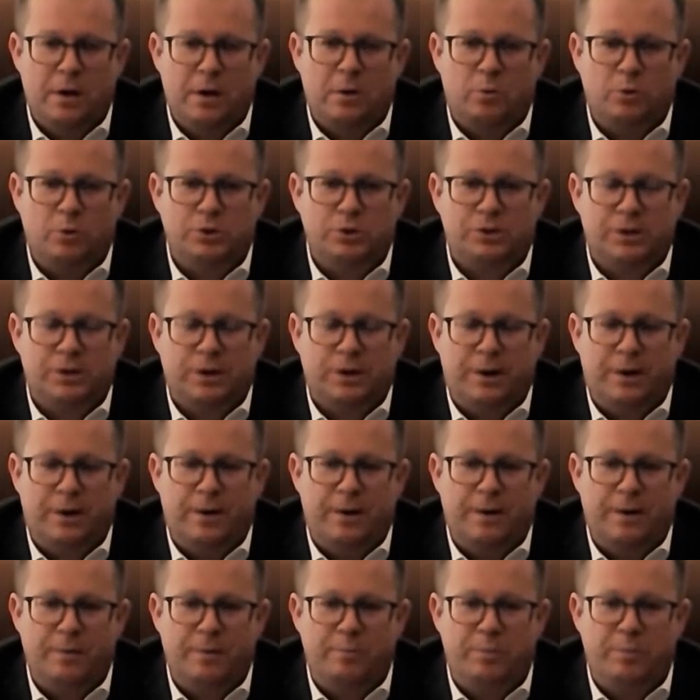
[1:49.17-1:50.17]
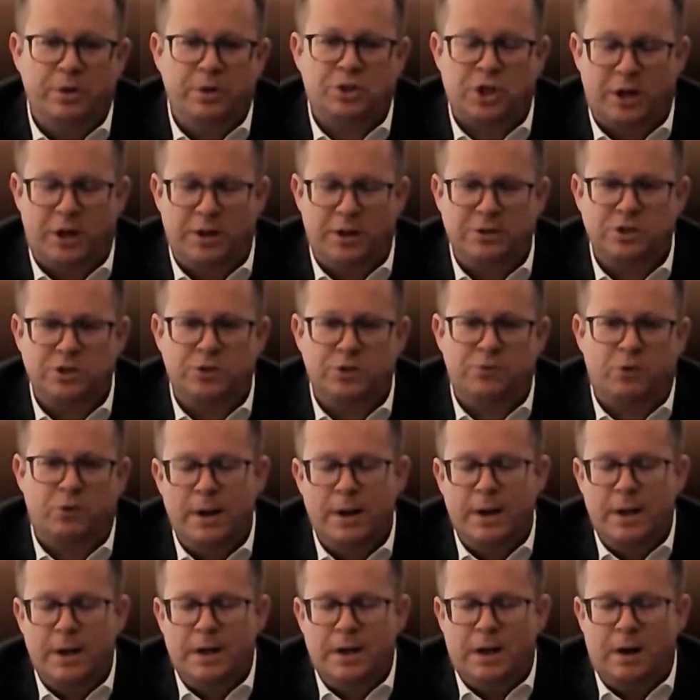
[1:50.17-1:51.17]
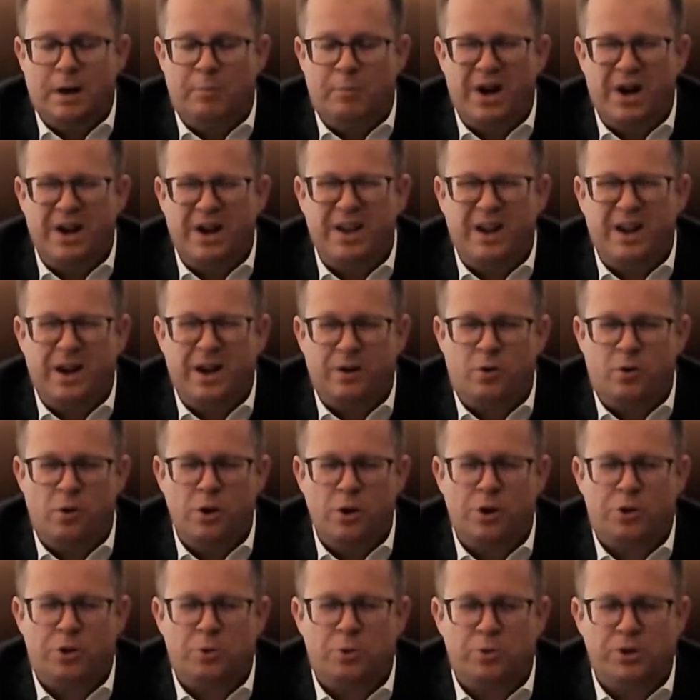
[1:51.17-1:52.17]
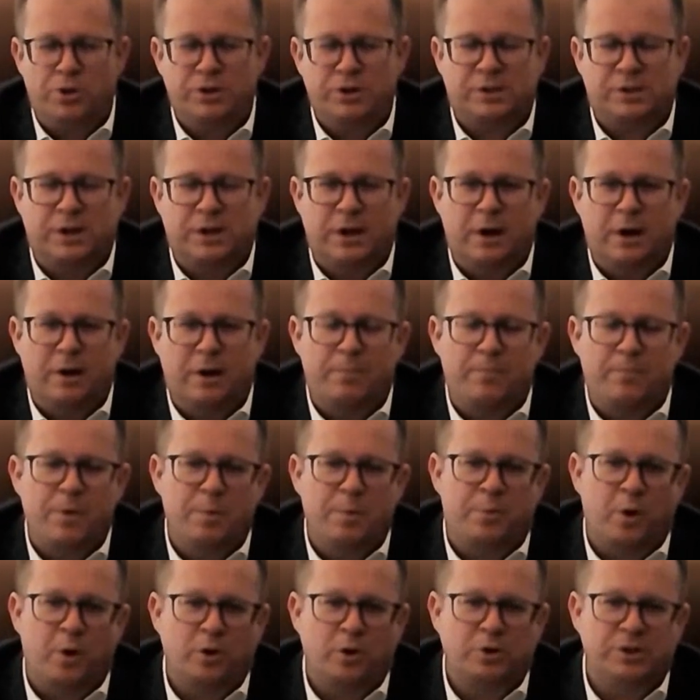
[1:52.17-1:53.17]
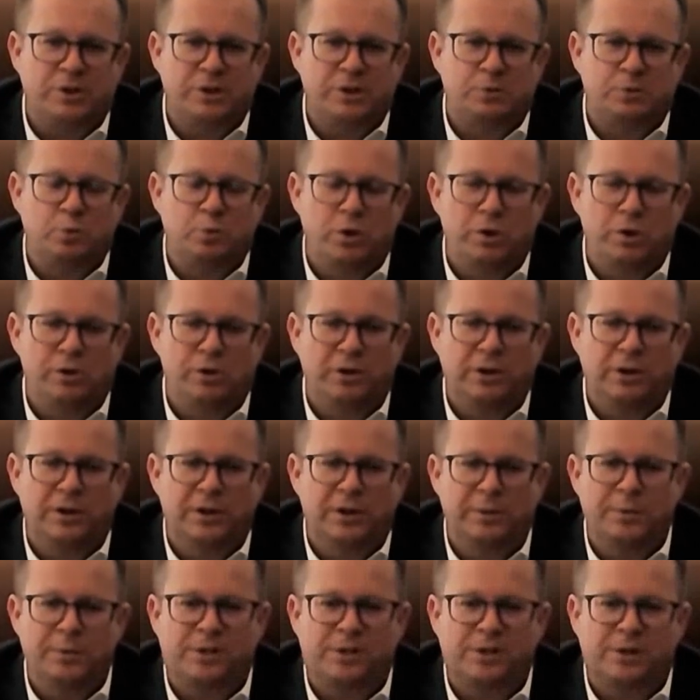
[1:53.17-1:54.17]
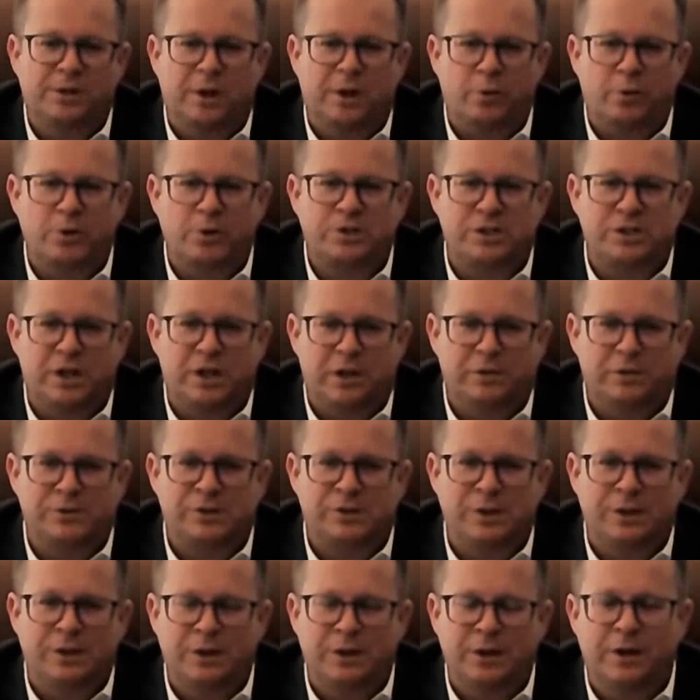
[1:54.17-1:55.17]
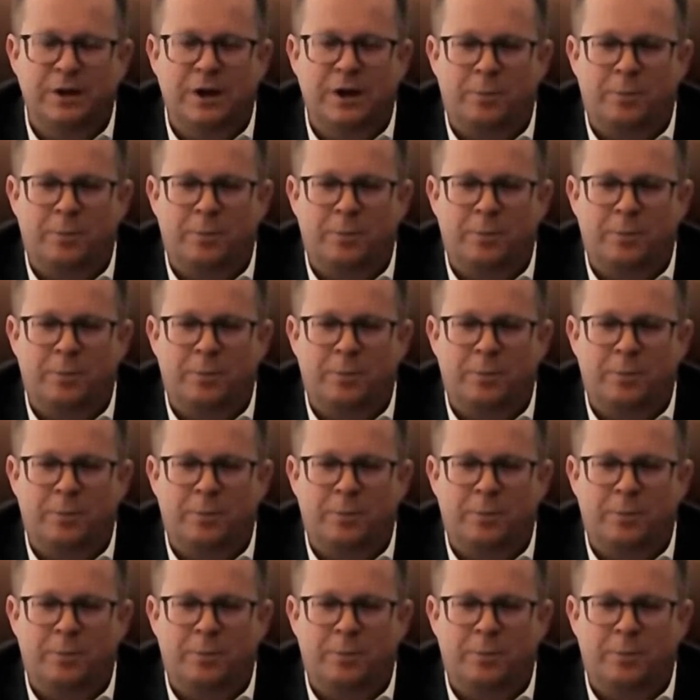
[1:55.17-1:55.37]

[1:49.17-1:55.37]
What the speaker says: was a bit challenging. By going through this process, we really limited ourselves in